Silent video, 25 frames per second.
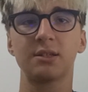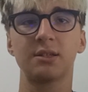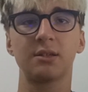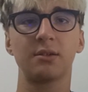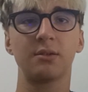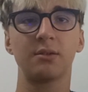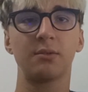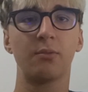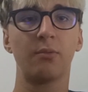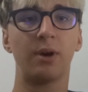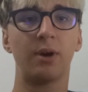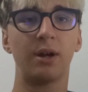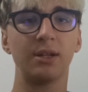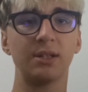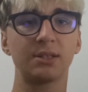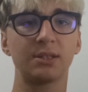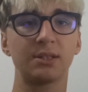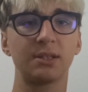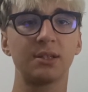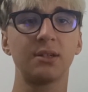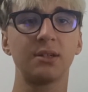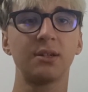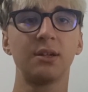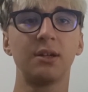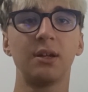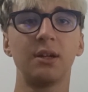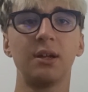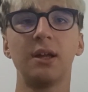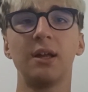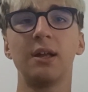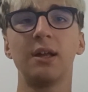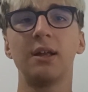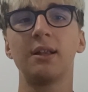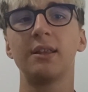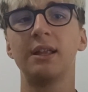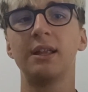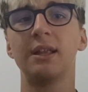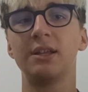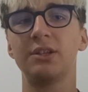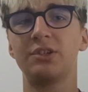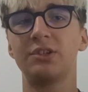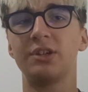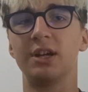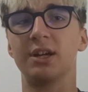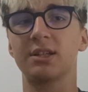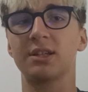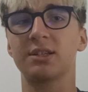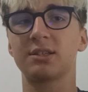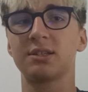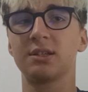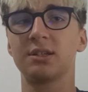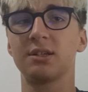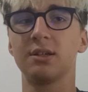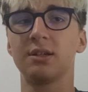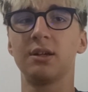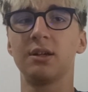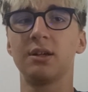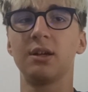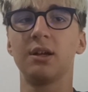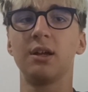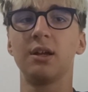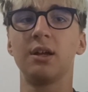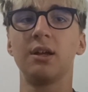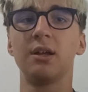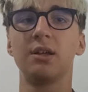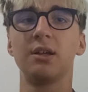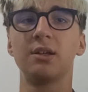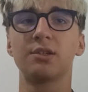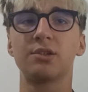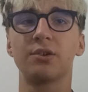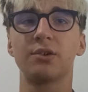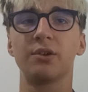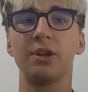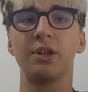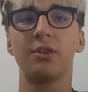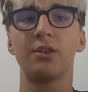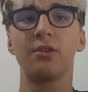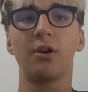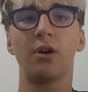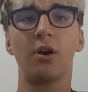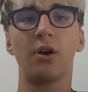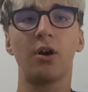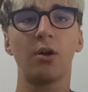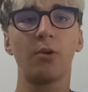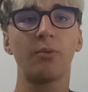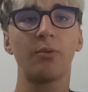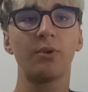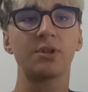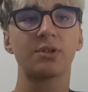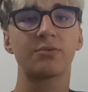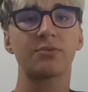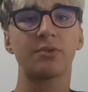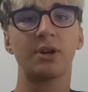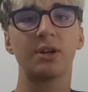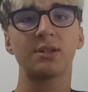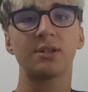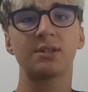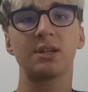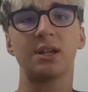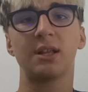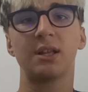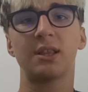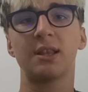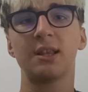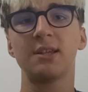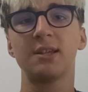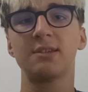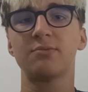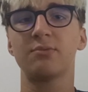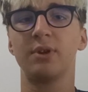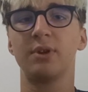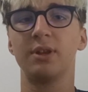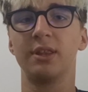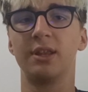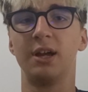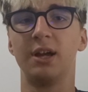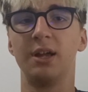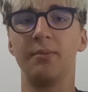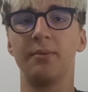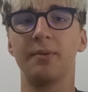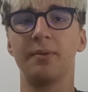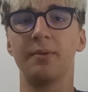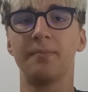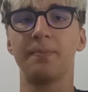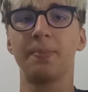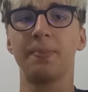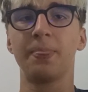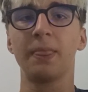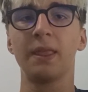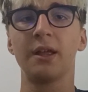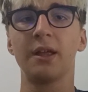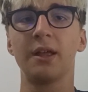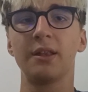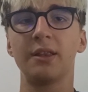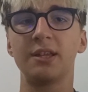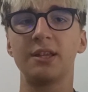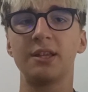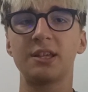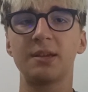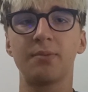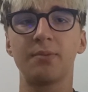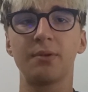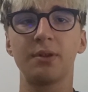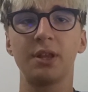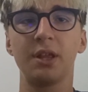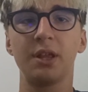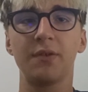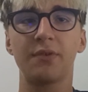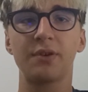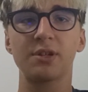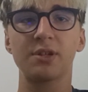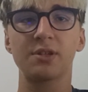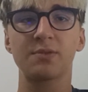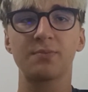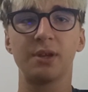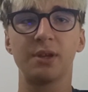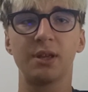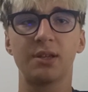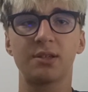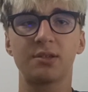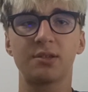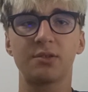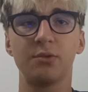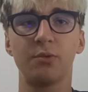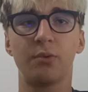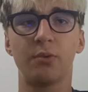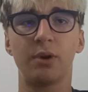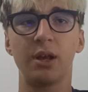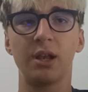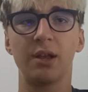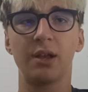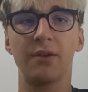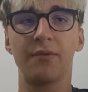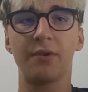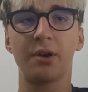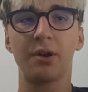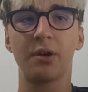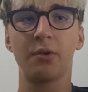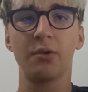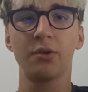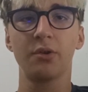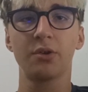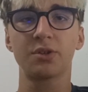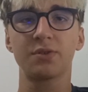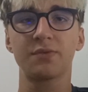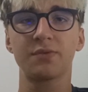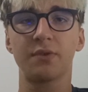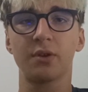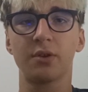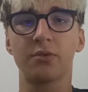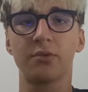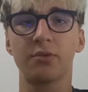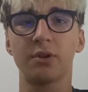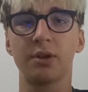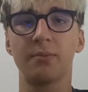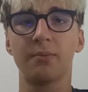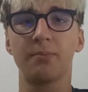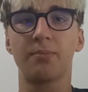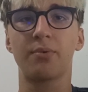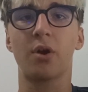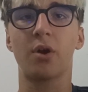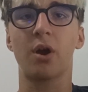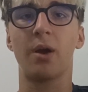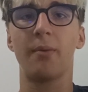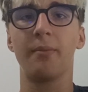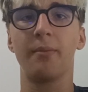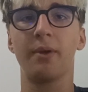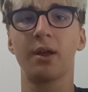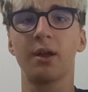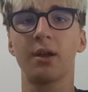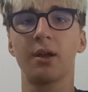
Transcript: once, then checks, so it always runs at least one time. The simple difference makes do while a very useful tool in programming.